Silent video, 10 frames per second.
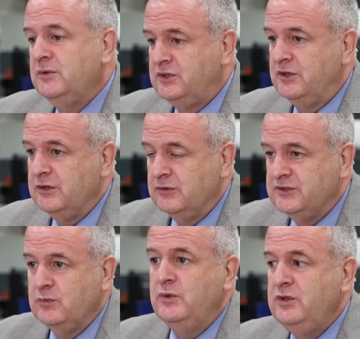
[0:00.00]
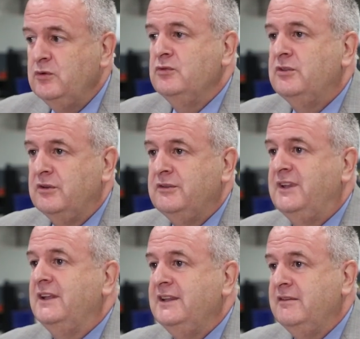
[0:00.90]
materials that we use in
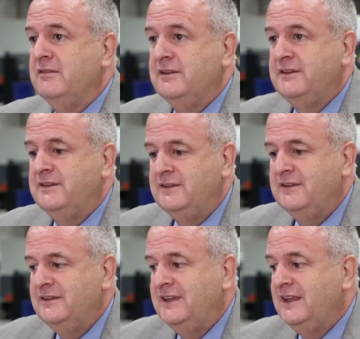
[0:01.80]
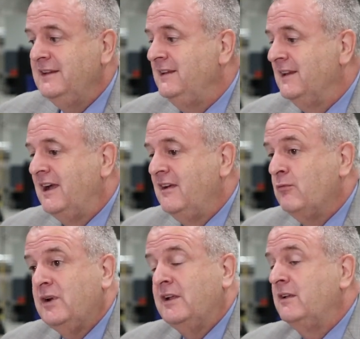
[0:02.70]
our daily
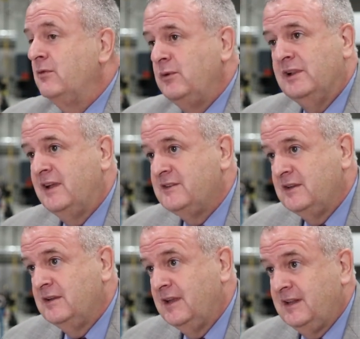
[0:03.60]
life without even realizing.